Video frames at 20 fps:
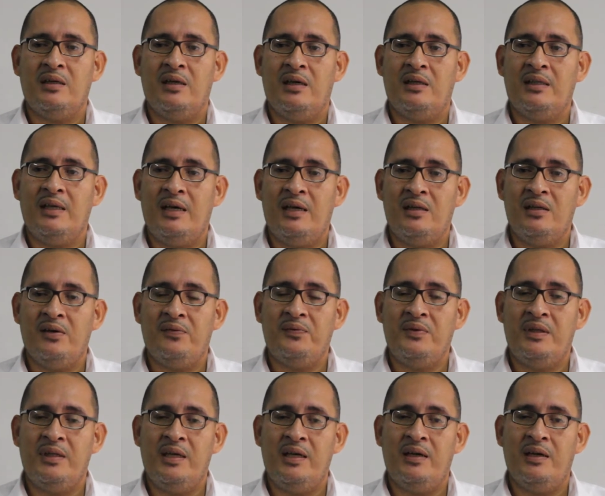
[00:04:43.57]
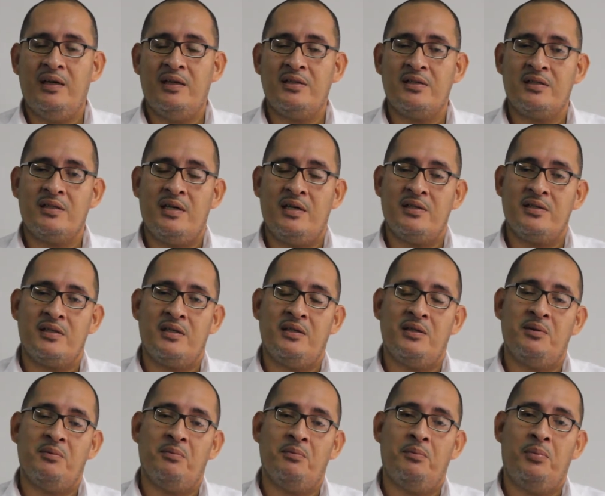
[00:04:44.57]
At the end of the day, as
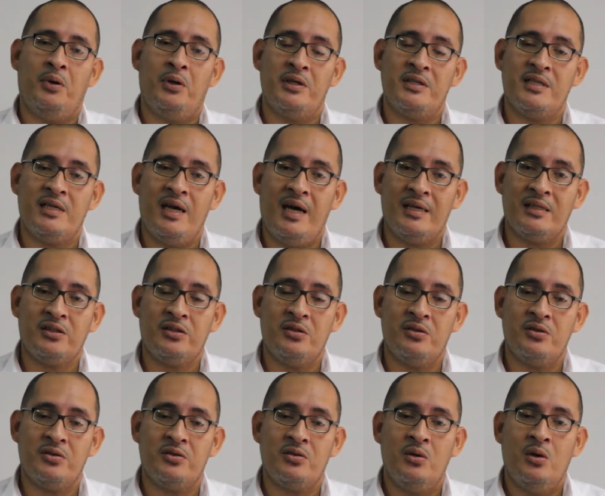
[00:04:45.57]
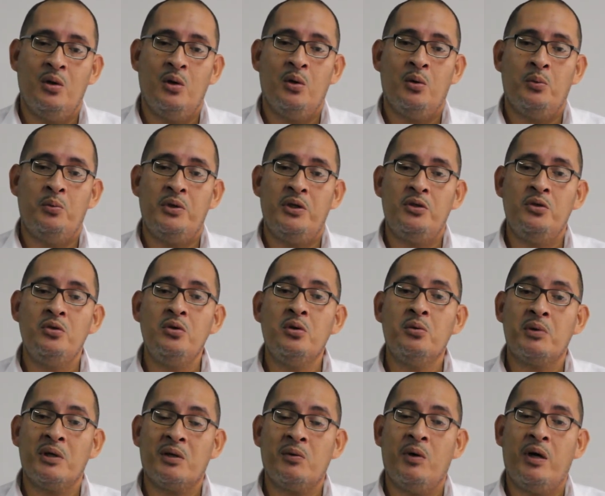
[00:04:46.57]
policy actors, we do
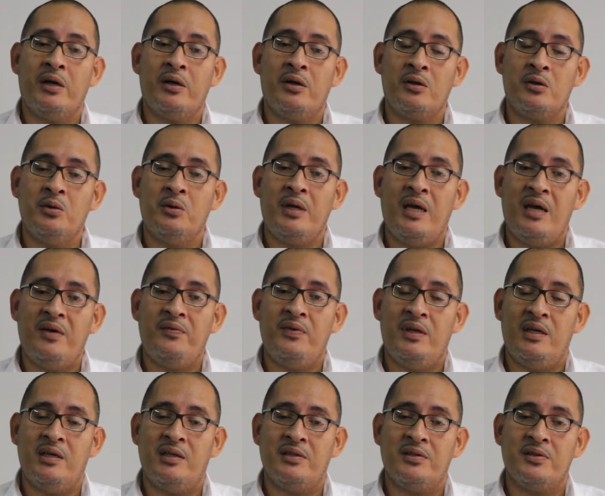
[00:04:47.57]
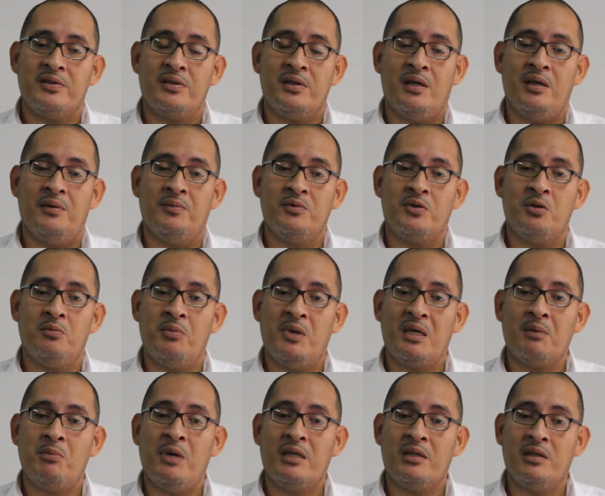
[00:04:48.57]
require good evidence to
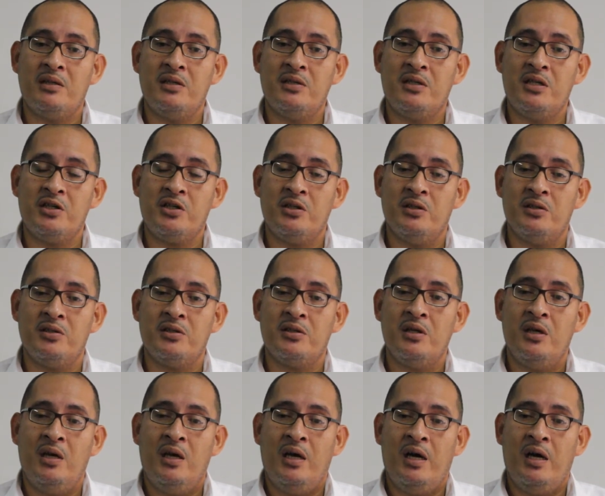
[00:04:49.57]
make better decisions.